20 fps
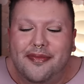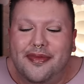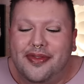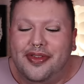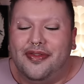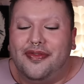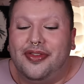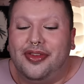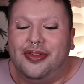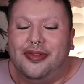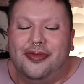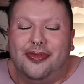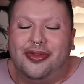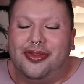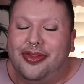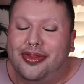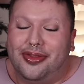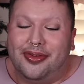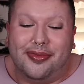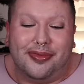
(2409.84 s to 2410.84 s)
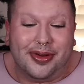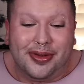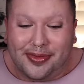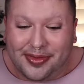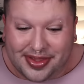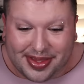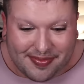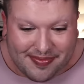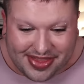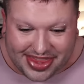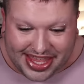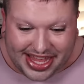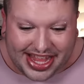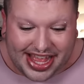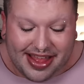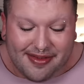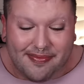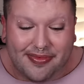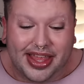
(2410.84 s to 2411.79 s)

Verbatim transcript: if you threw something up.